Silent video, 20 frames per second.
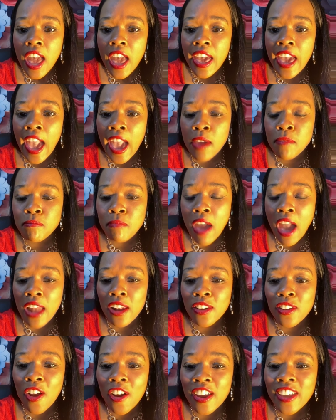Amen.
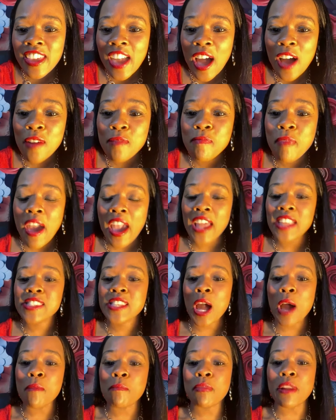Lord Gal Bates.
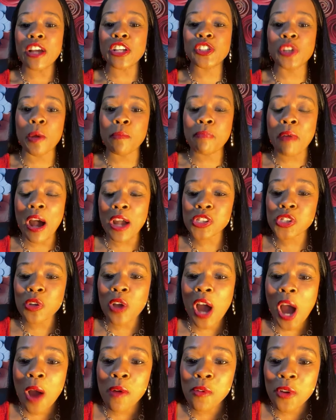God bless you, Apostle.
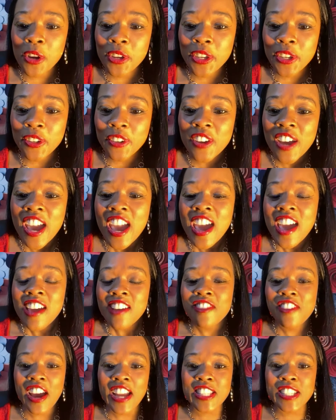How are you?
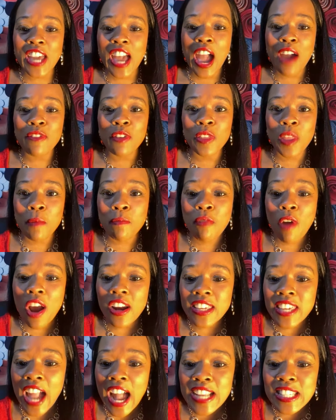Great to have you on the
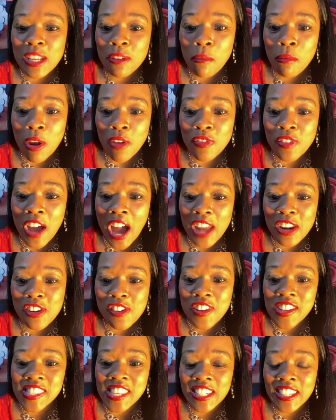broadcasting, woman of God.
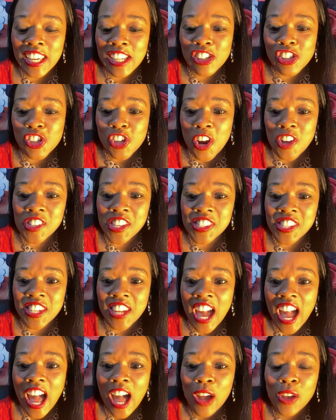Christy Lynn Jersey's in
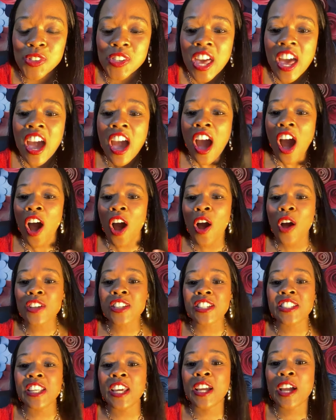the house. I also
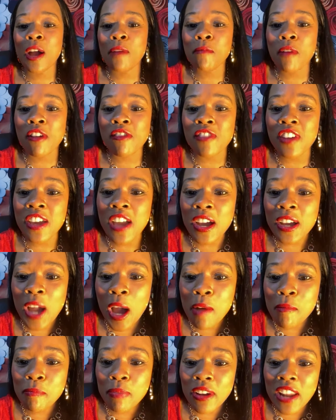see Camaria.
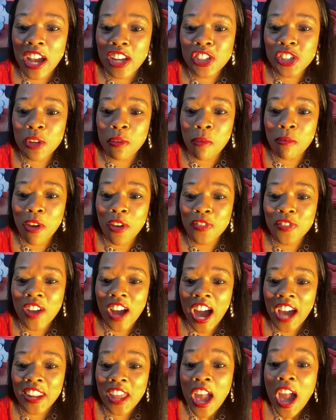God bless you, woman of
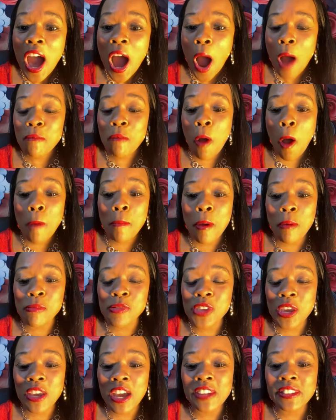God. I um, hope I'm
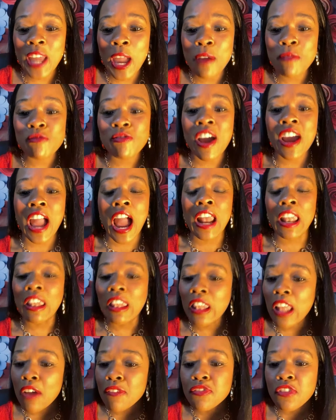saying your name right. I
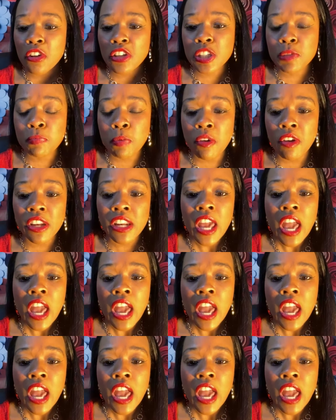love your spirit.